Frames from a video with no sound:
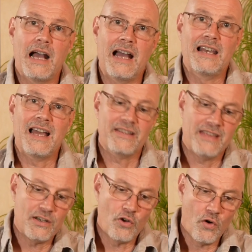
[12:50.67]
I like
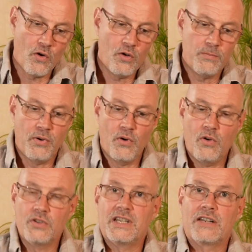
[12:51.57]
that all
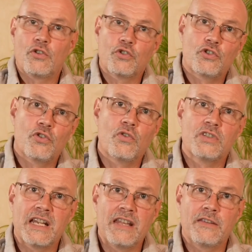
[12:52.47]
ports and
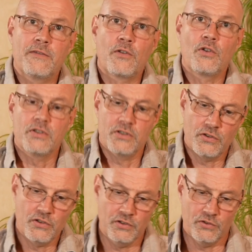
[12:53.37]
controls are at the front so